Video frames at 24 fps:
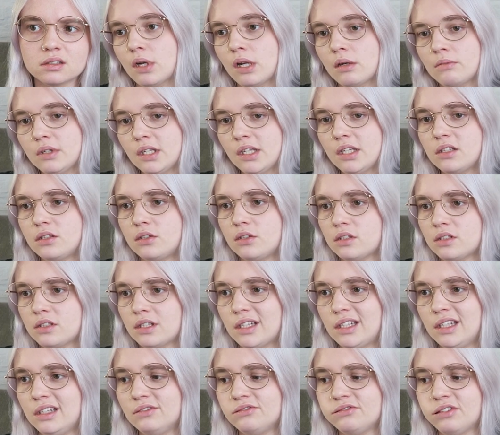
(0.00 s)
But I mean, he just
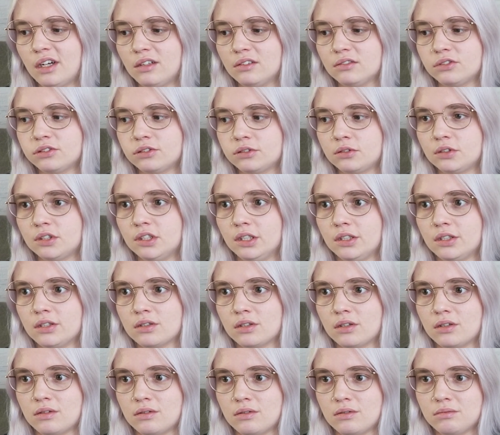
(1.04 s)
said he felt free,
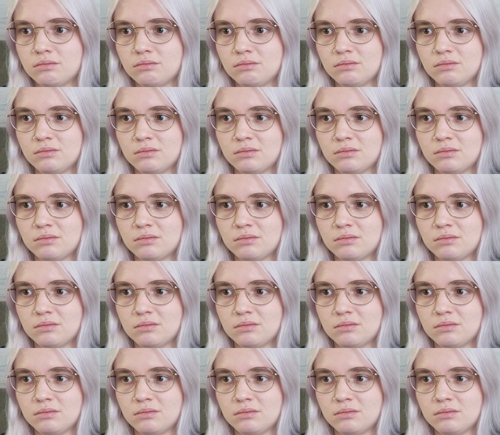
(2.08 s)
so...